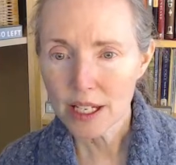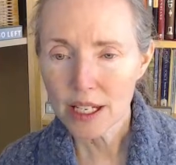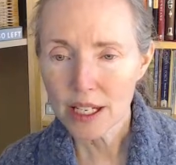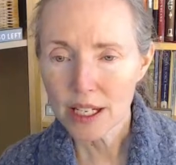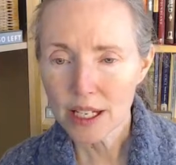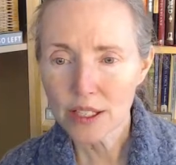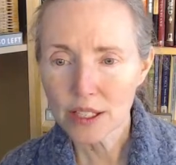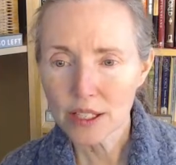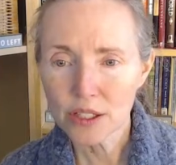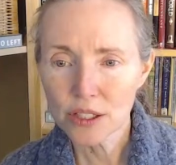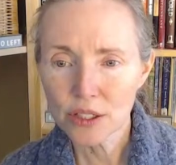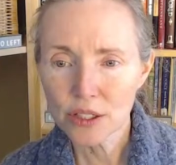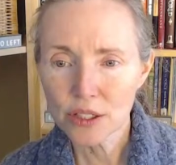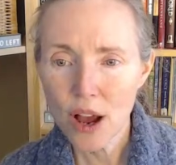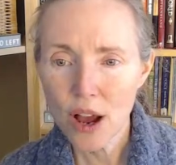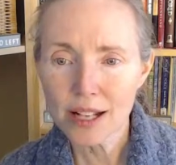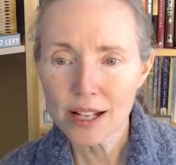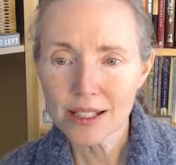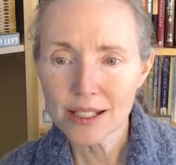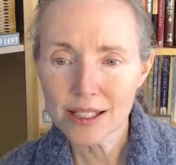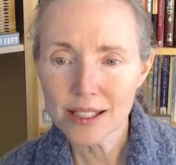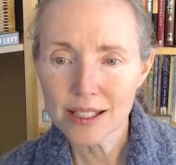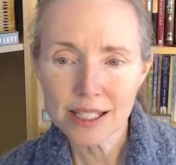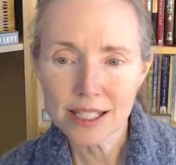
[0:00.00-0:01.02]
it is
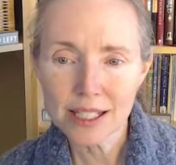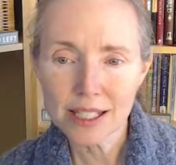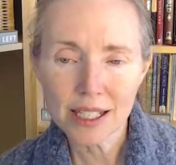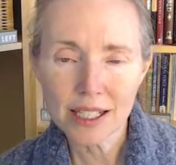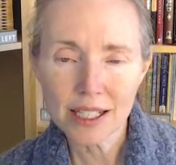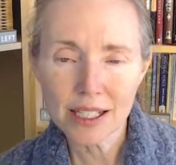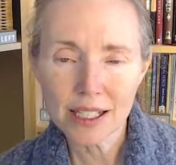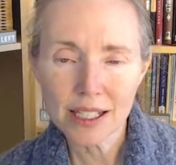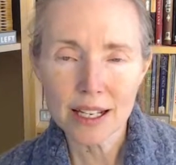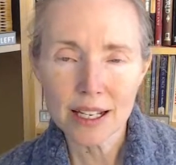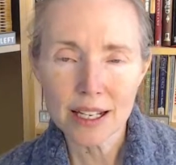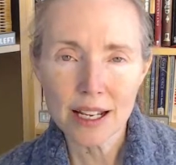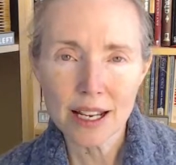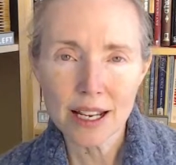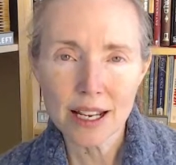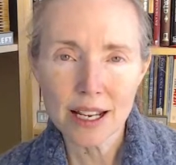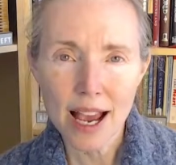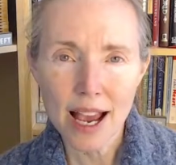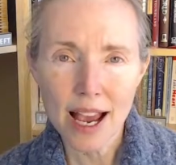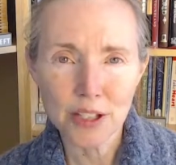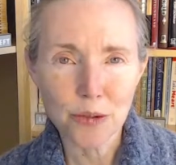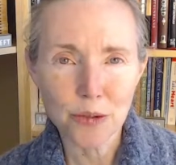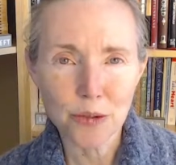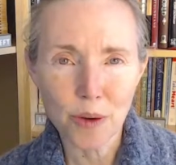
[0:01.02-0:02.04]
not seen
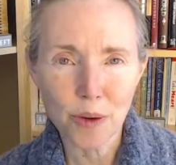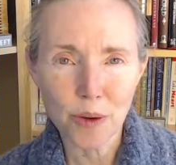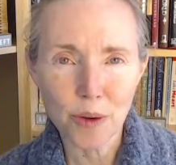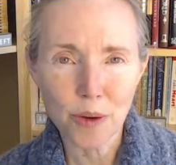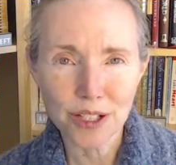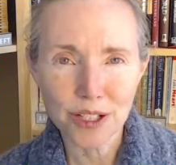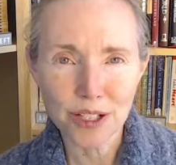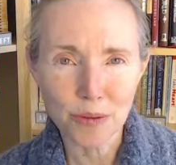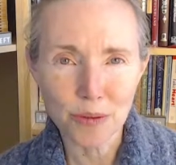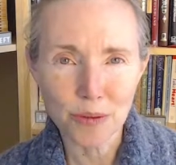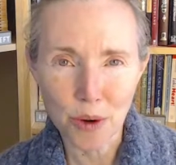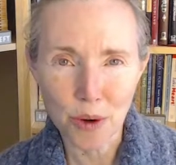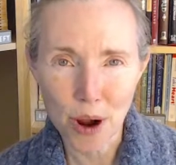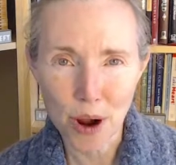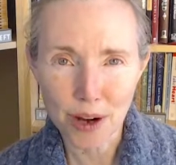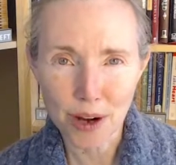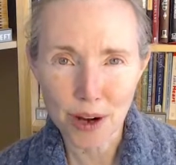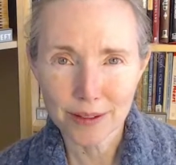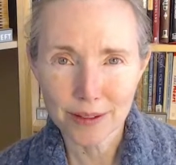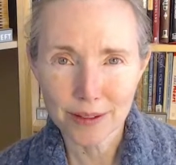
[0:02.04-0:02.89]
as right and wrong.